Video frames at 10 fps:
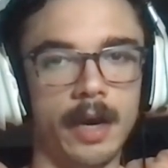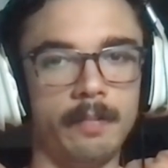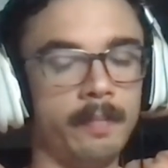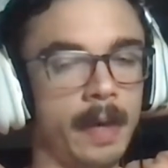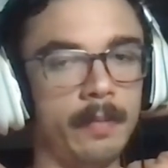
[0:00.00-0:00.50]

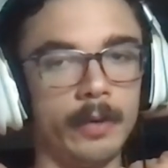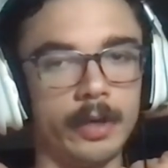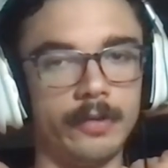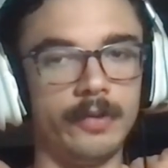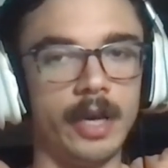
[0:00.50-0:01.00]
Yeah, maybe we'll
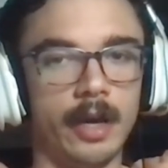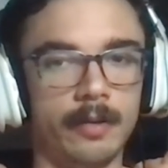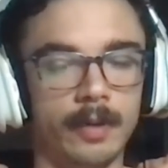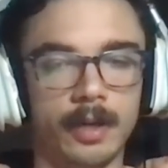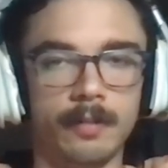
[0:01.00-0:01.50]
get to see
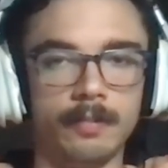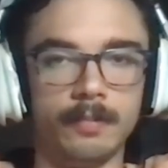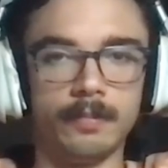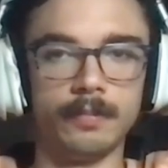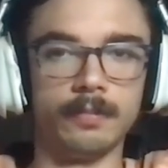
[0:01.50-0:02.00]
how
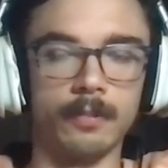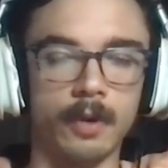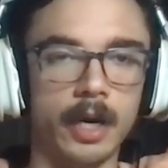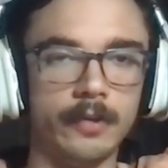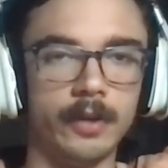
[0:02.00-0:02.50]

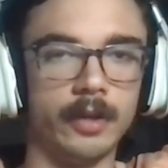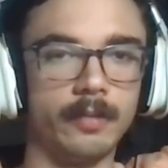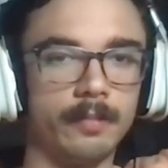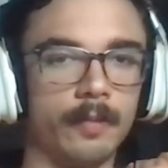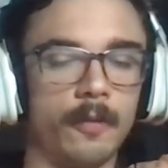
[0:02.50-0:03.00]
Morata
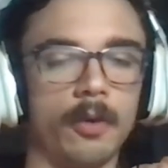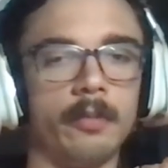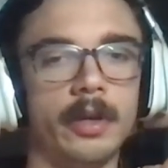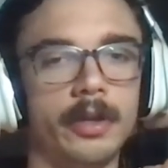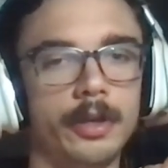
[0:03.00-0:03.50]

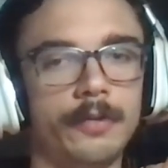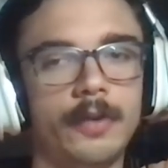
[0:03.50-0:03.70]
perform well in